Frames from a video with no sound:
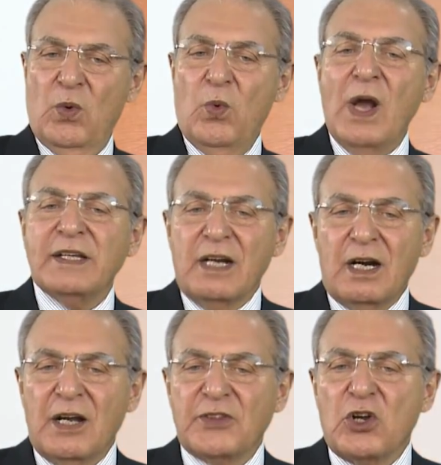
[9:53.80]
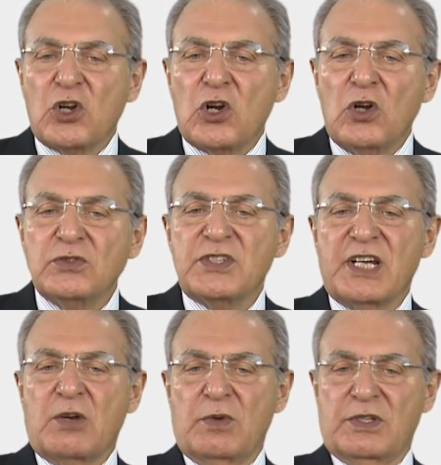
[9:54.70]
What are the
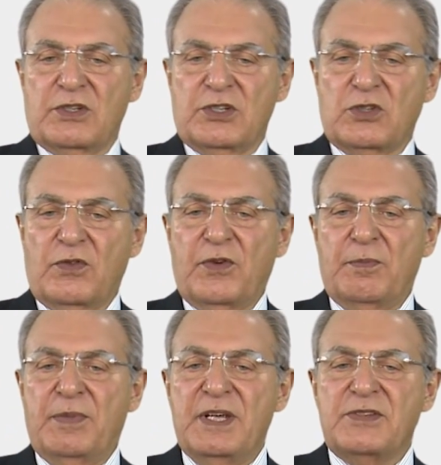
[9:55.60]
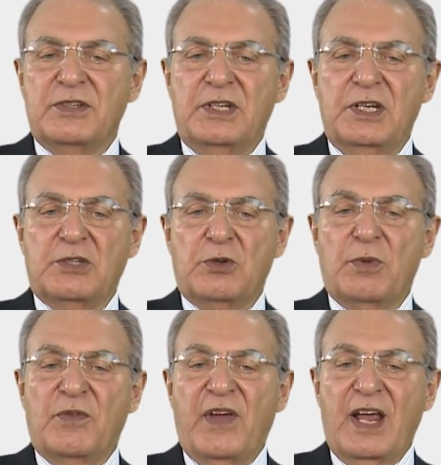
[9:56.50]
consequences of obesity in
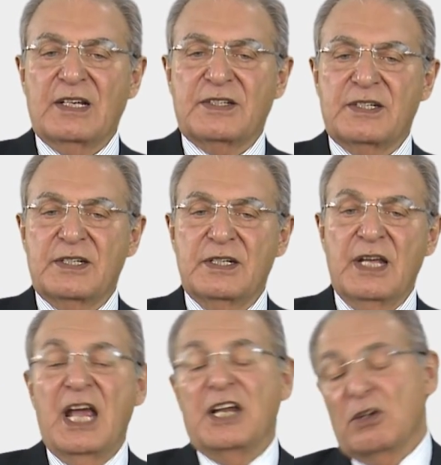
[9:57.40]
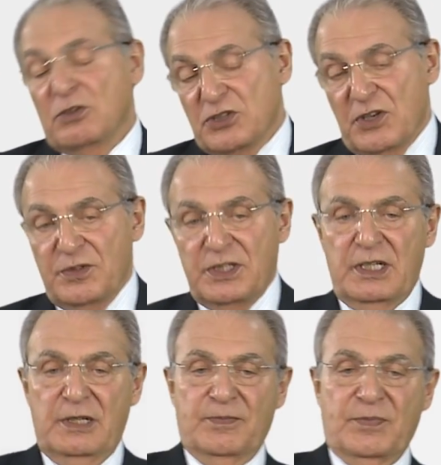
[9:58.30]
terms of health and longevity?